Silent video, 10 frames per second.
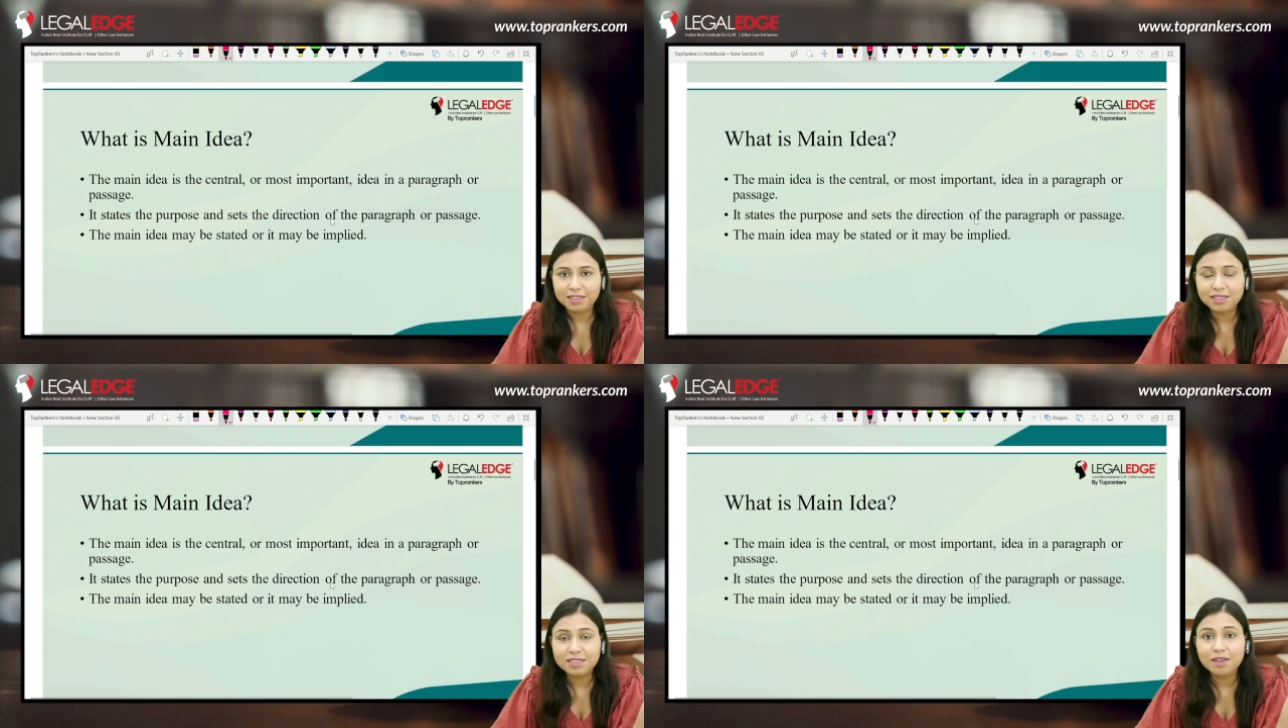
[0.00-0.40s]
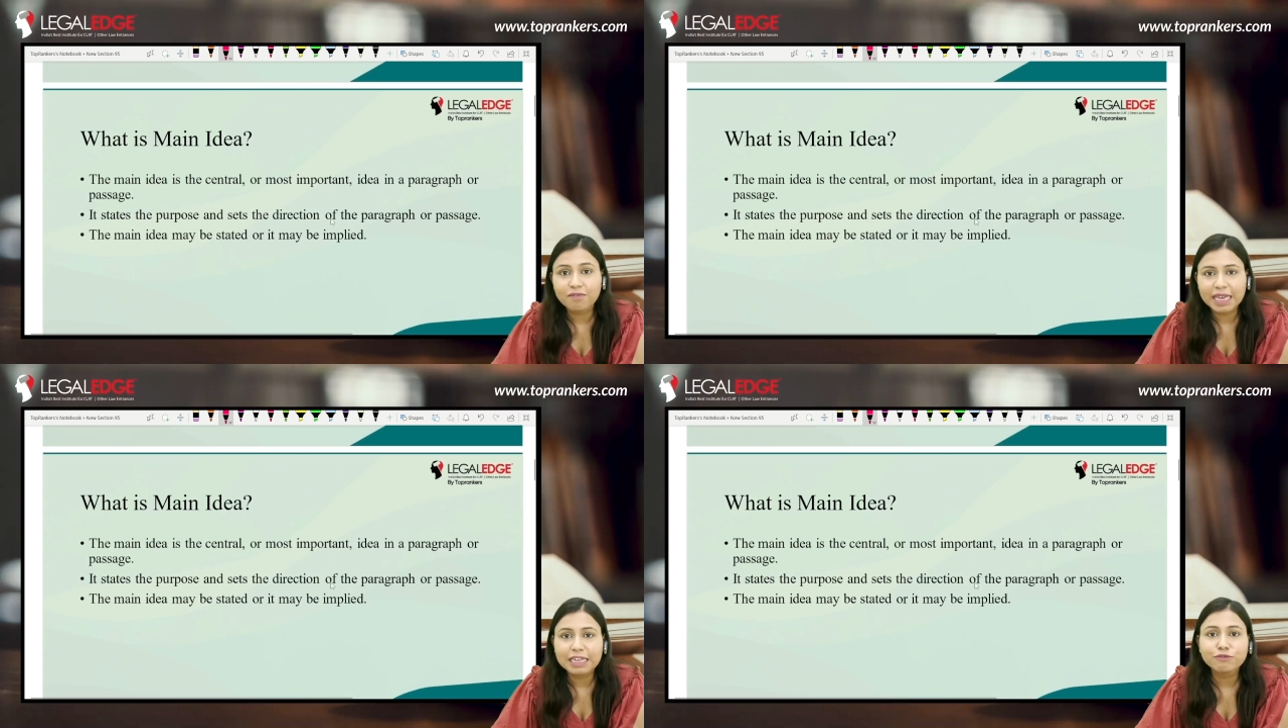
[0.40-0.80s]
This is the
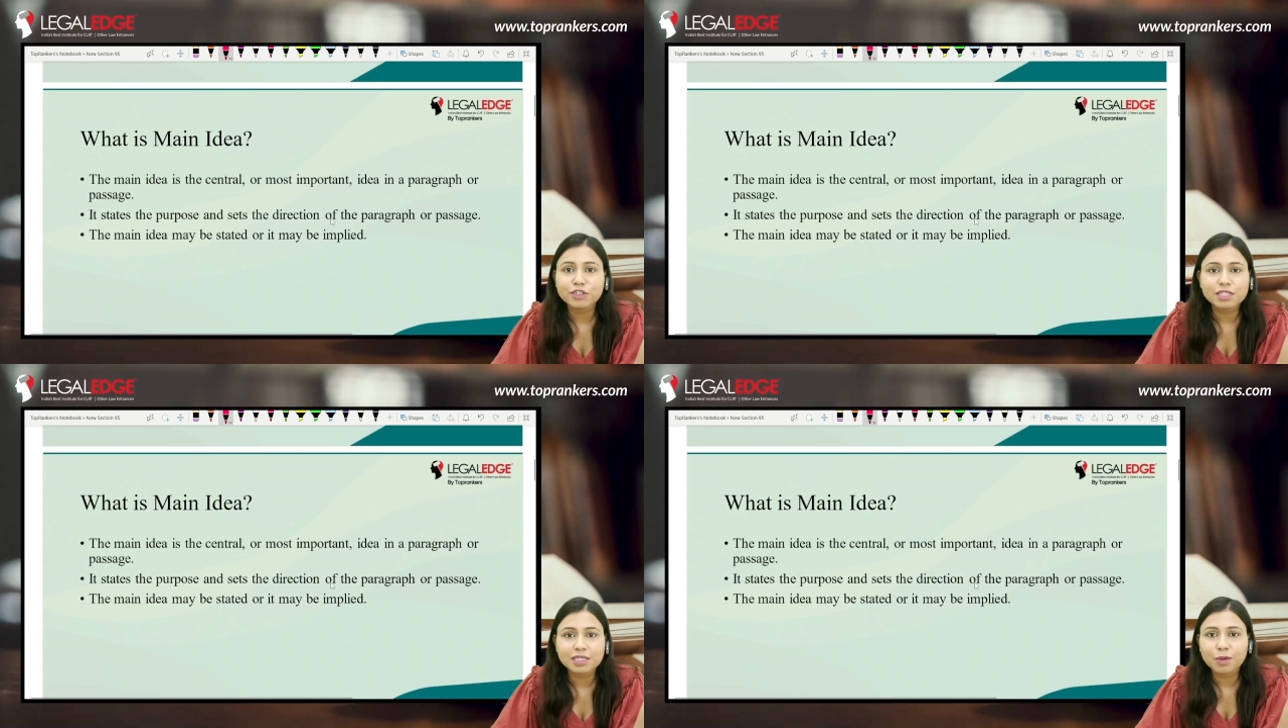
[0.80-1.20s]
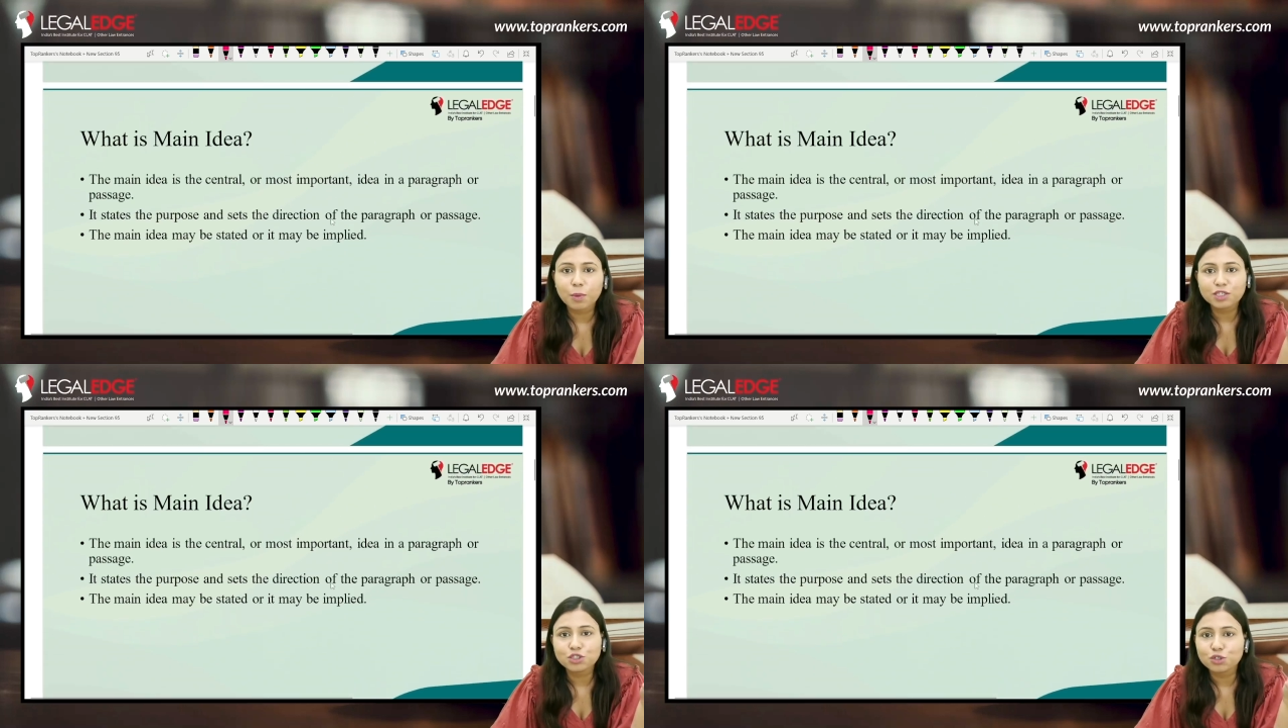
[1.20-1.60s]
very first thing
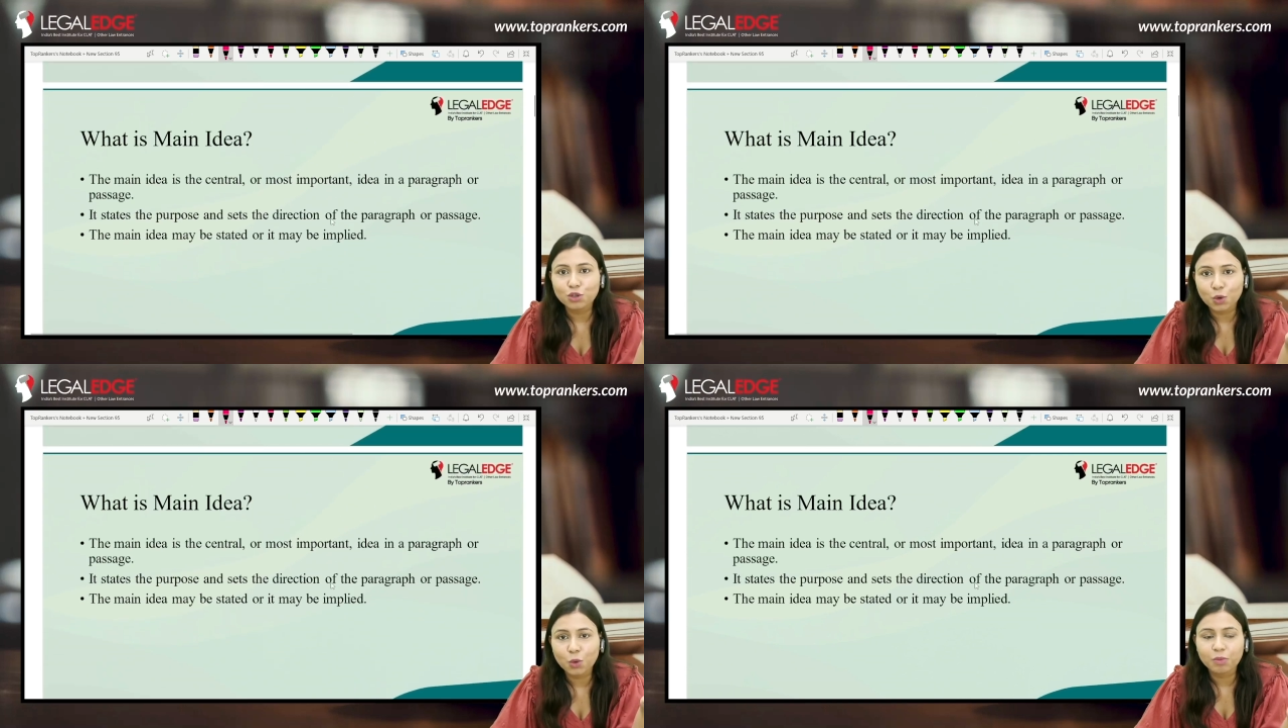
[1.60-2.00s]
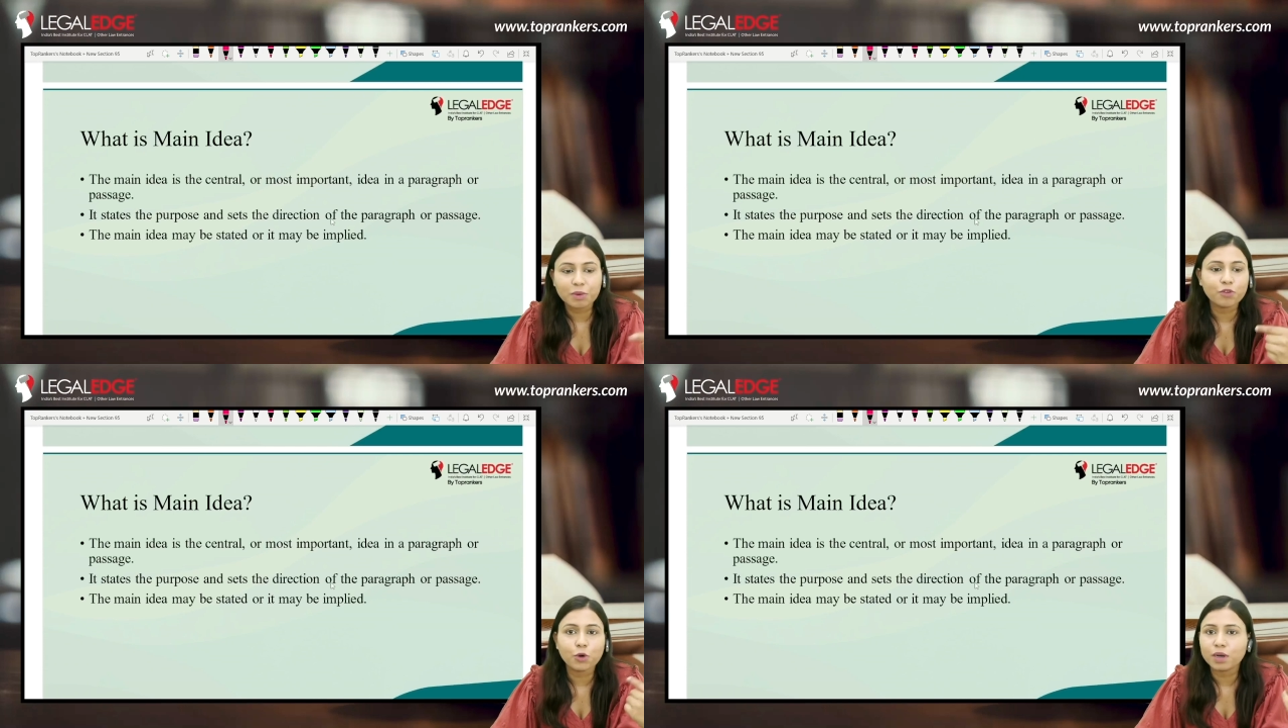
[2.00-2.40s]
one should know
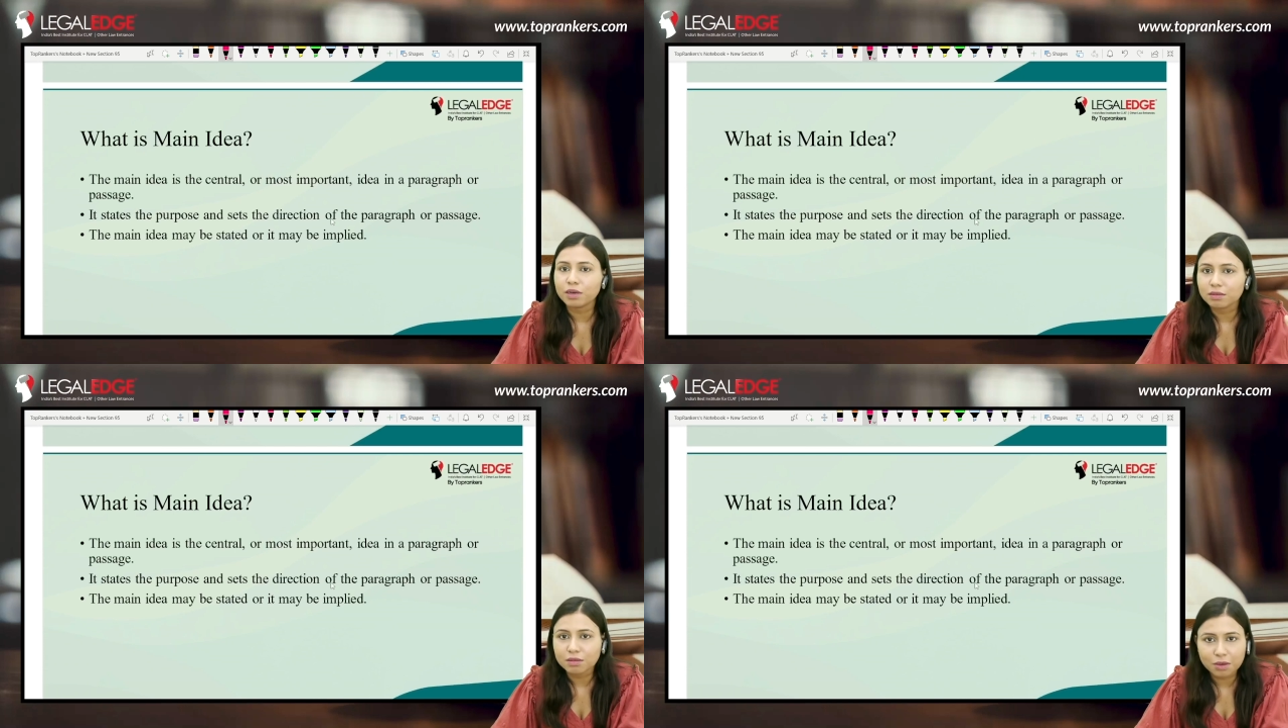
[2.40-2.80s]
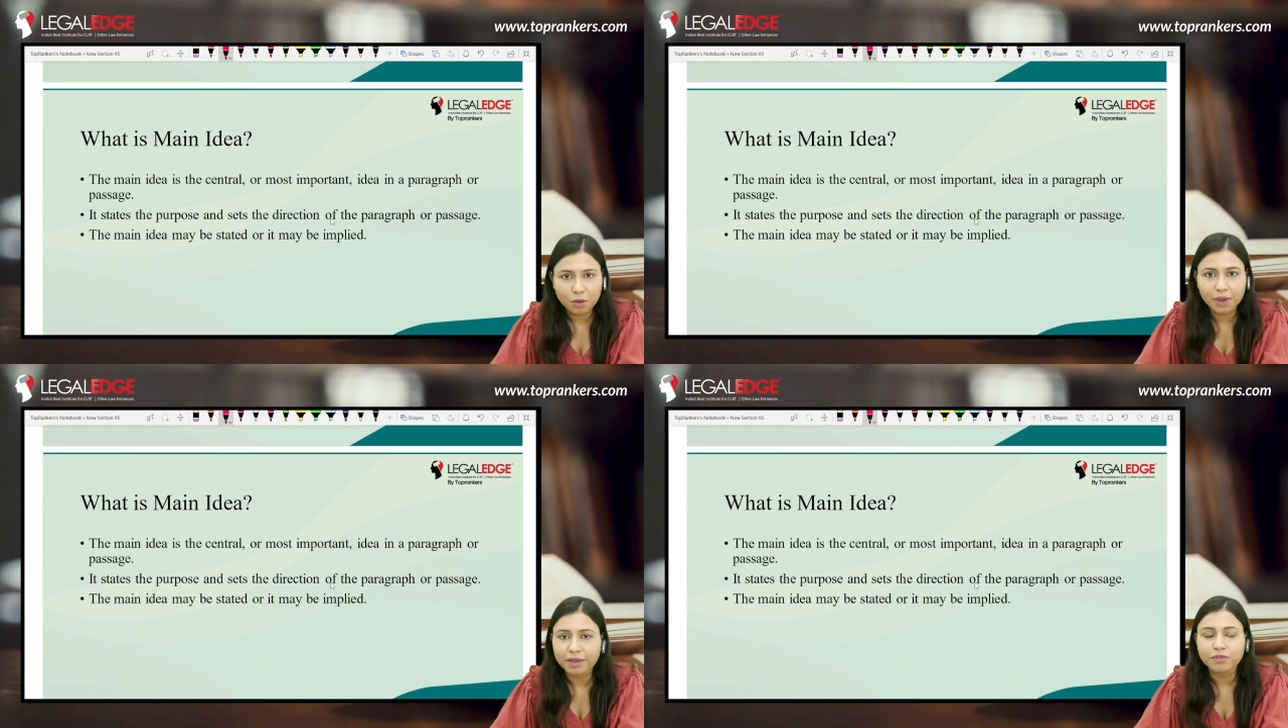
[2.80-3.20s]
before
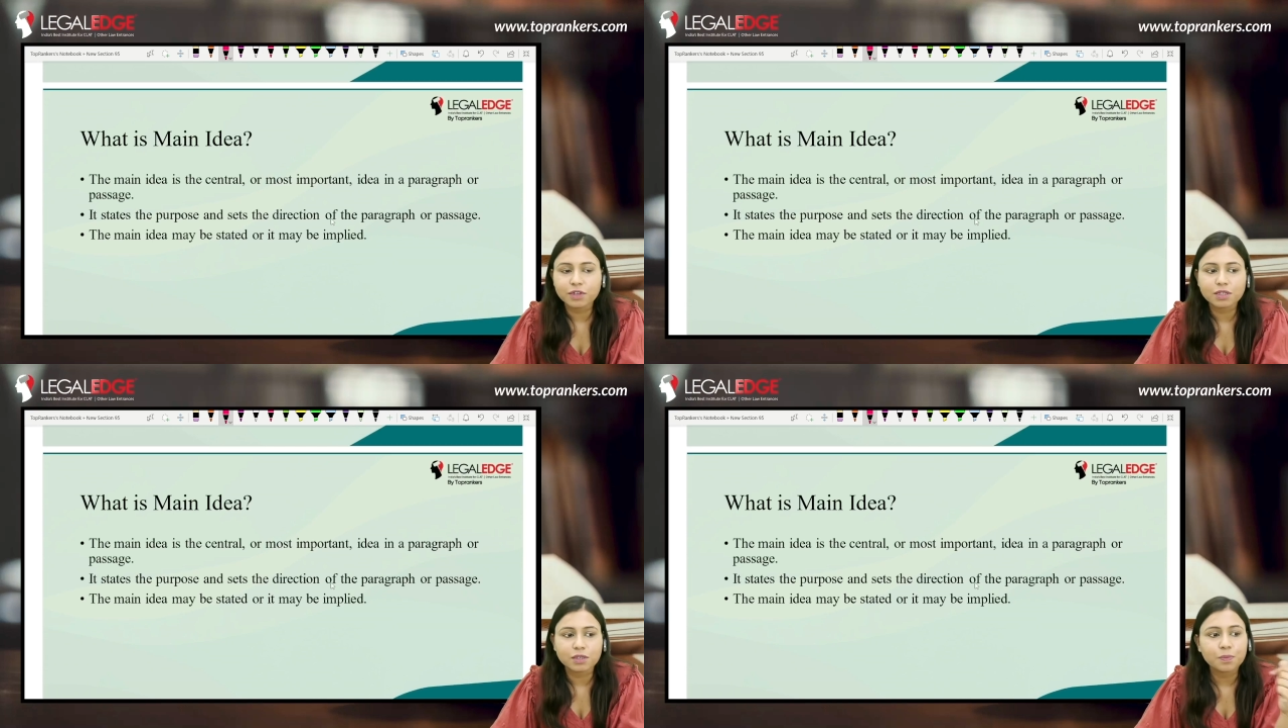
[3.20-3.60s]
going further.